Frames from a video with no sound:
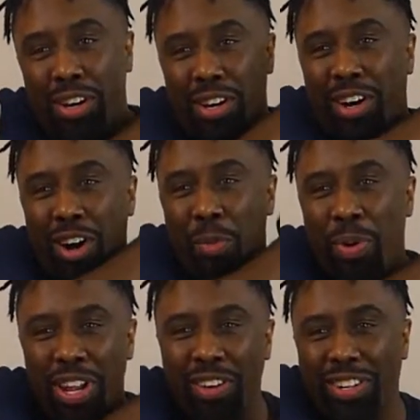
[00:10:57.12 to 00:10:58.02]
Old
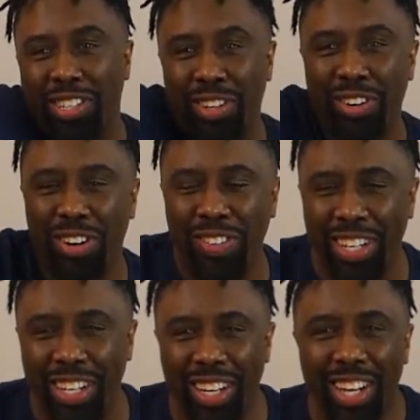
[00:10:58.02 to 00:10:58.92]
buddy on the shoulder over
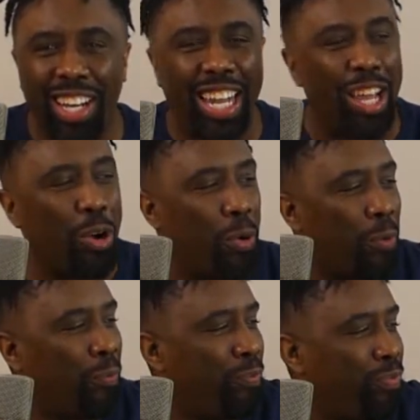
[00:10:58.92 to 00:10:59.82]
here. Like, yo,
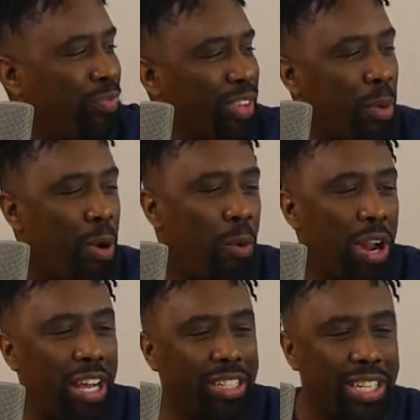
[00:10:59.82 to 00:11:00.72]
come on
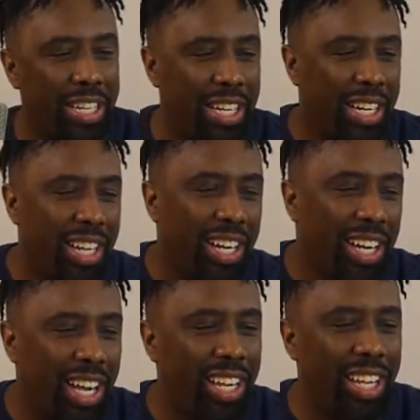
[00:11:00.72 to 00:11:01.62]
with us.
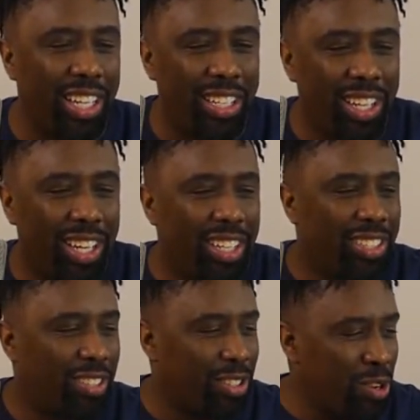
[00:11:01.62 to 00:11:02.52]
And then,
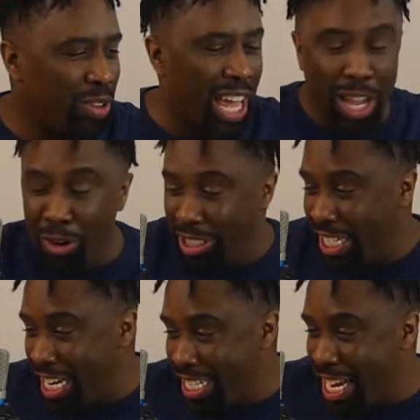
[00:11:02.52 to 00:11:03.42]
so dude was like, yo,
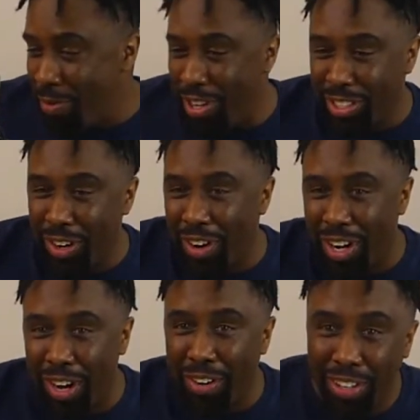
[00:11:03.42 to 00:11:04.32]
Gigi, what's going
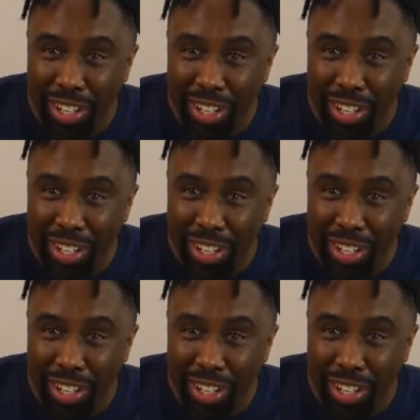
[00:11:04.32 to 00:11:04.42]
on?